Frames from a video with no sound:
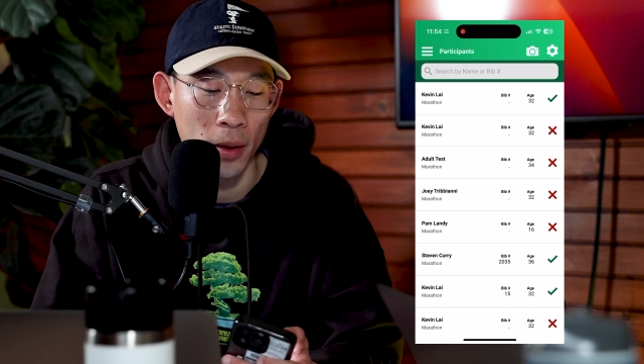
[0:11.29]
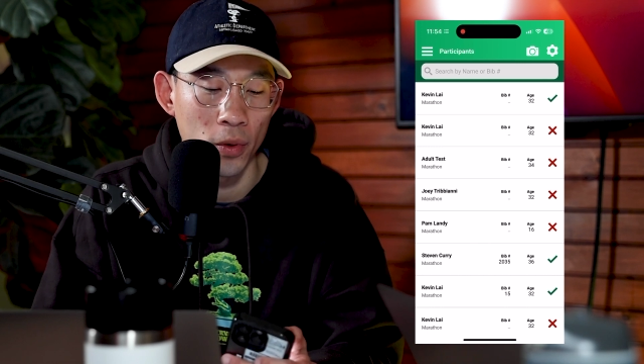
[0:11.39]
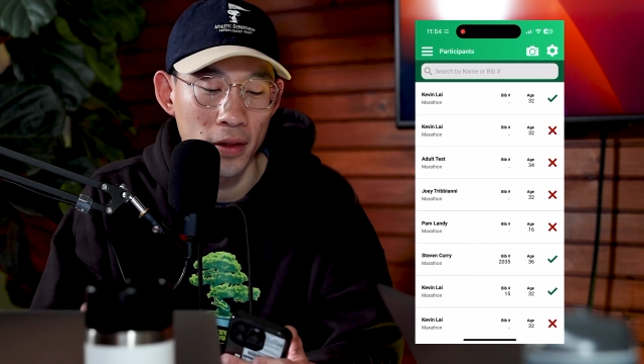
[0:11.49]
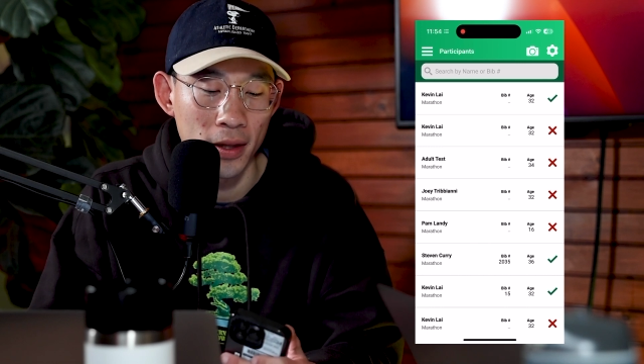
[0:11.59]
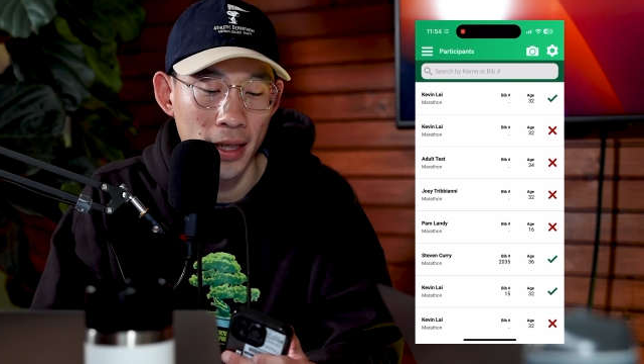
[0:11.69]
and
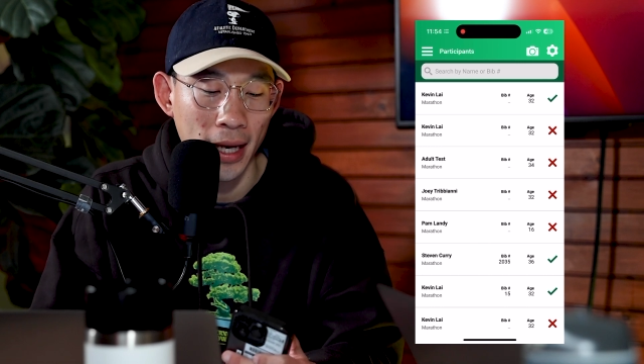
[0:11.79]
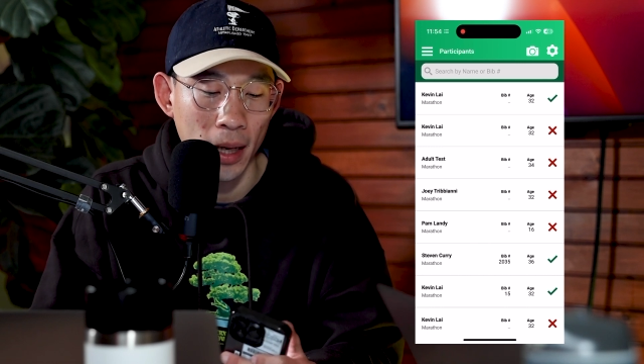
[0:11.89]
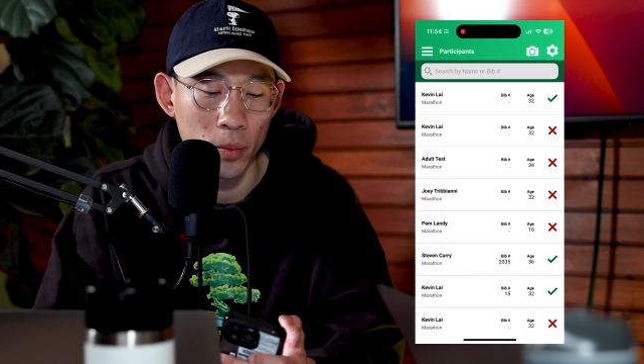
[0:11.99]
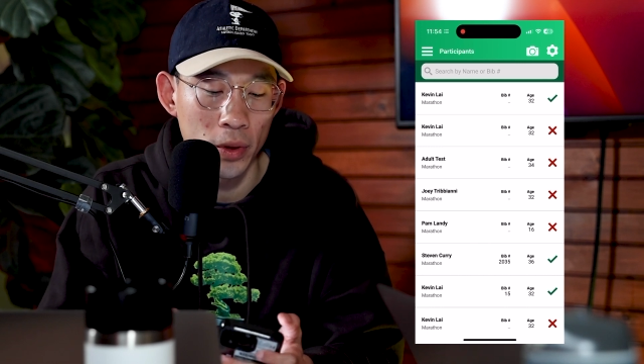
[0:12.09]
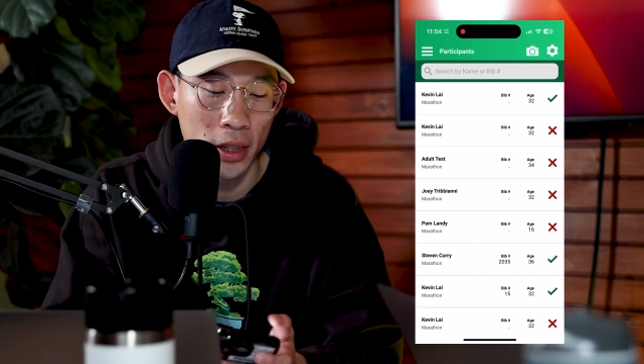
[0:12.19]
within the
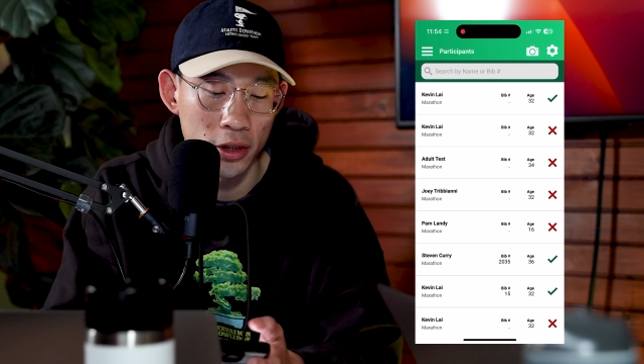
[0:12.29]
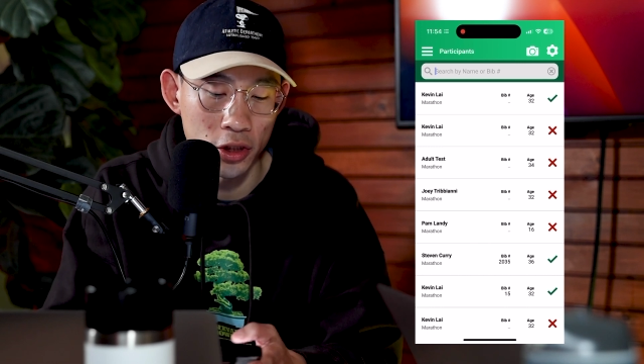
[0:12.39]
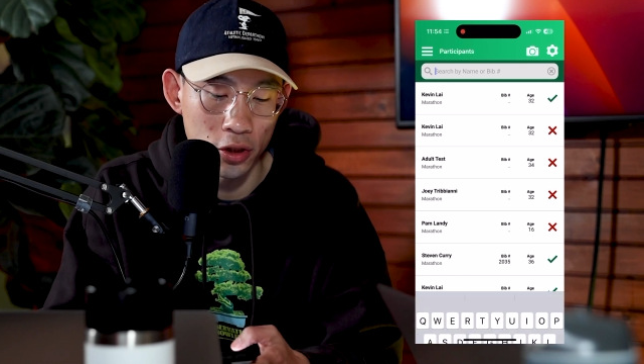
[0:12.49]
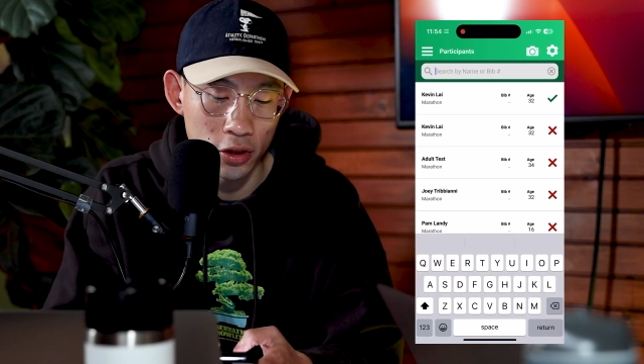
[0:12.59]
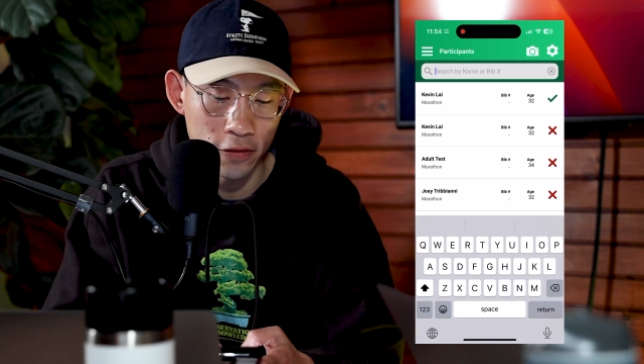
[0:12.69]
app, we can
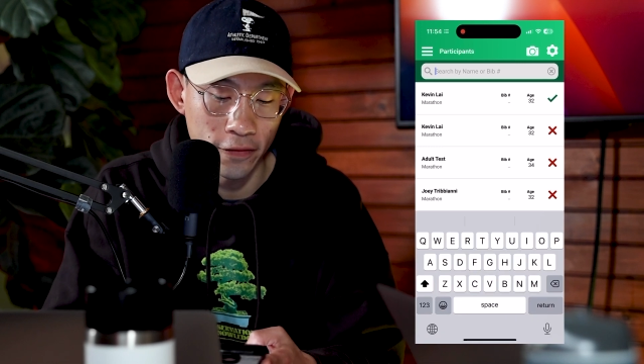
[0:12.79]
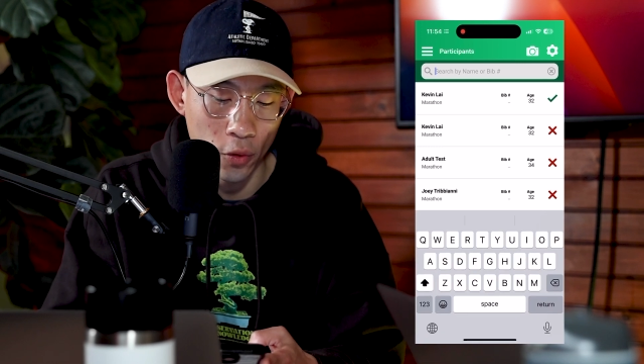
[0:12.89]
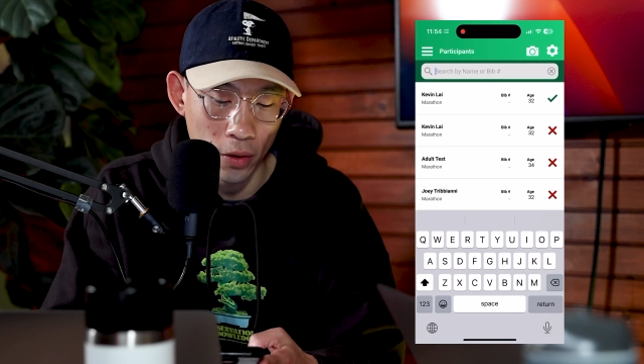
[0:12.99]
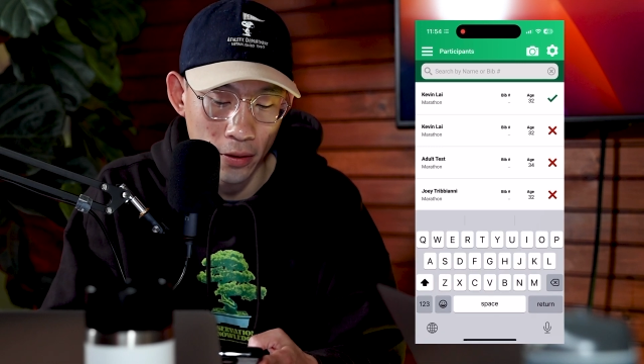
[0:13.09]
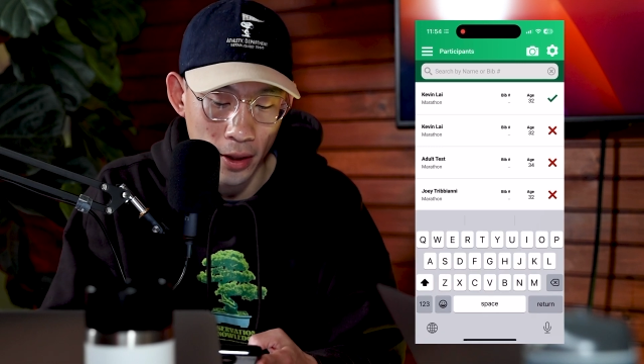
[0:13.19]
search
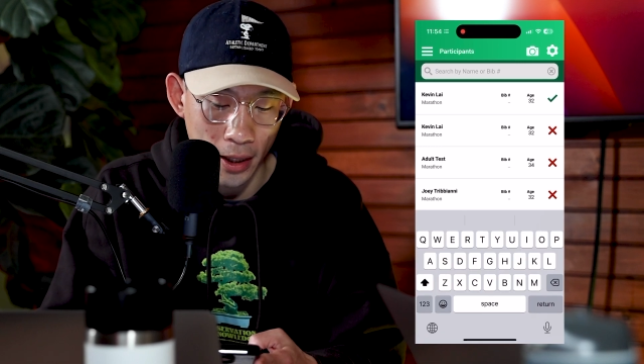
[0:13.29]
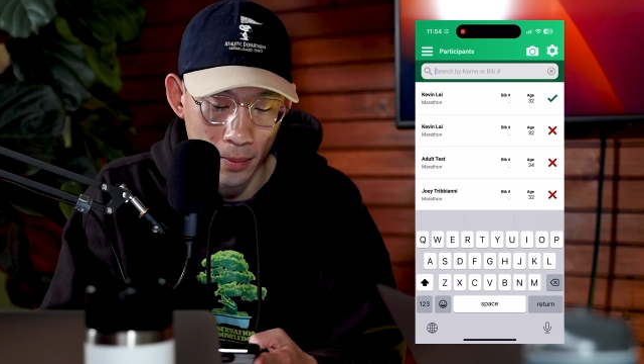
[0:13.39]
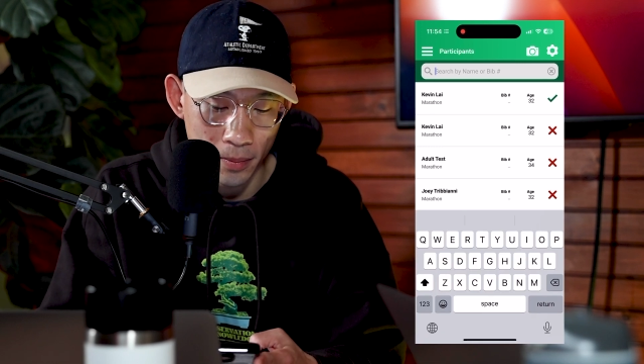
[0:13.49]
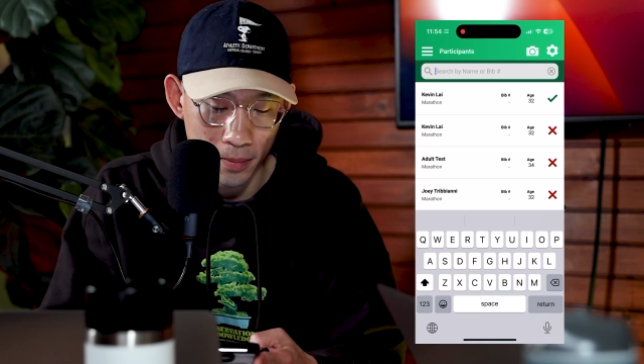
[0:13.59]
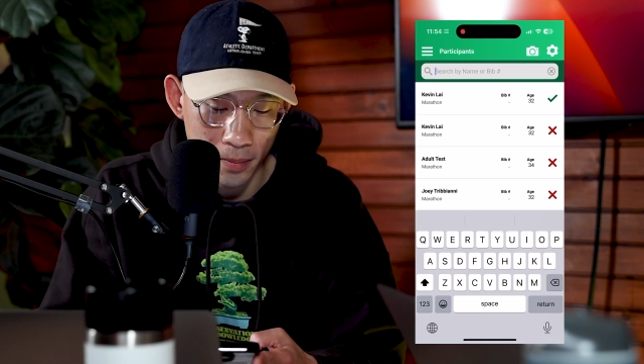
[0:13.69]
for their
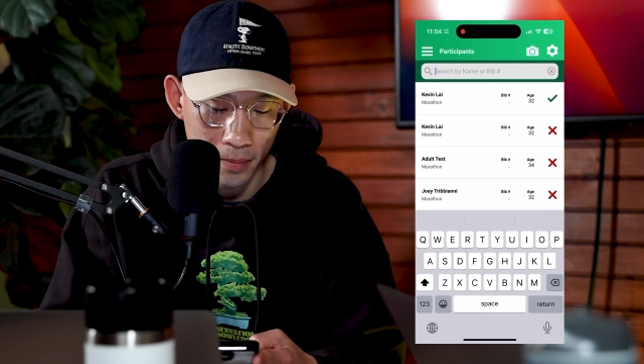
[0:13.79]
name.